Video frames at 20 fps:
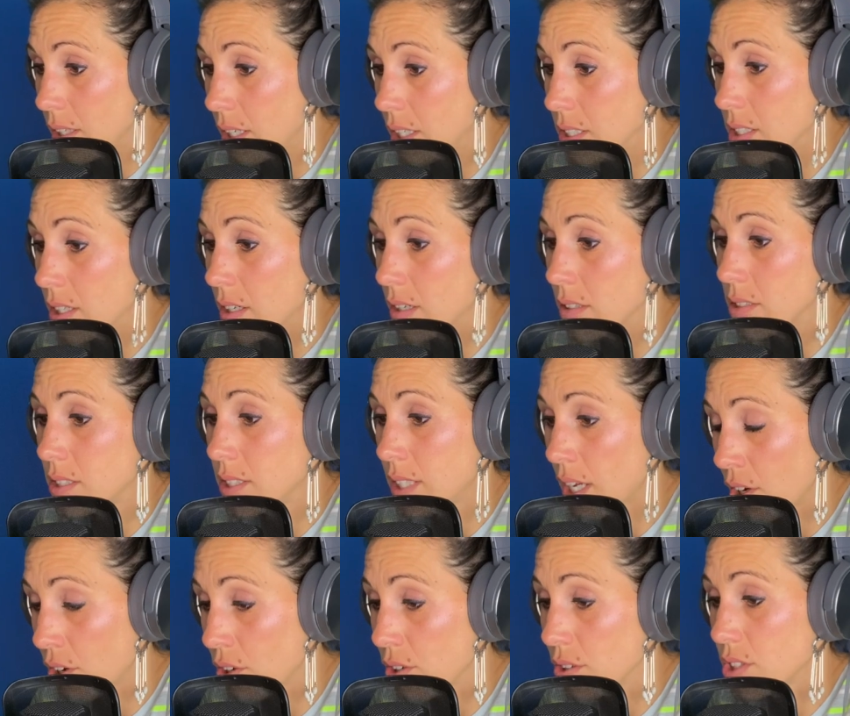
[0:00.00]
He's a
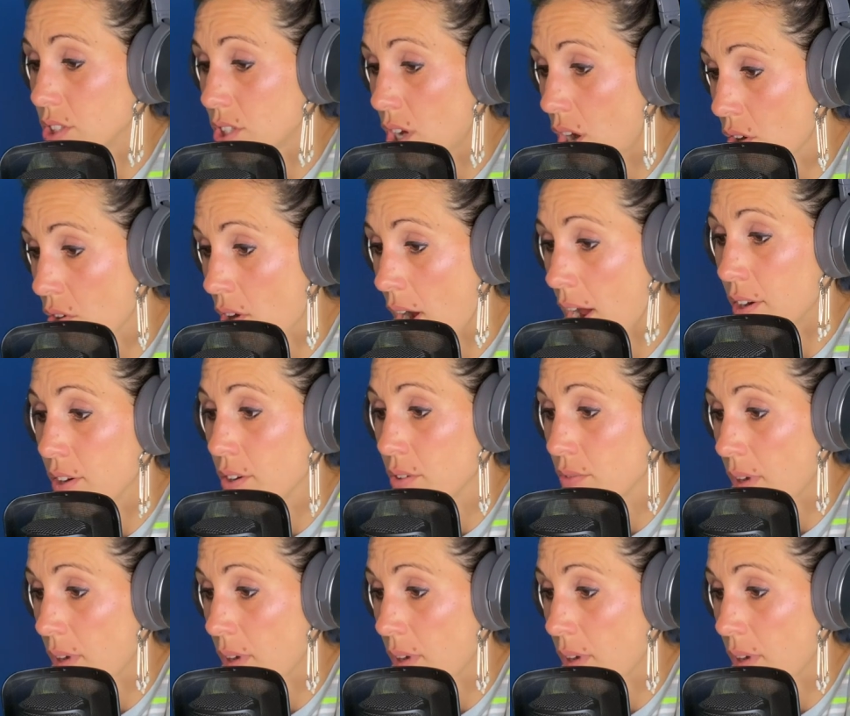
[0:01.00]
singer, songwriter,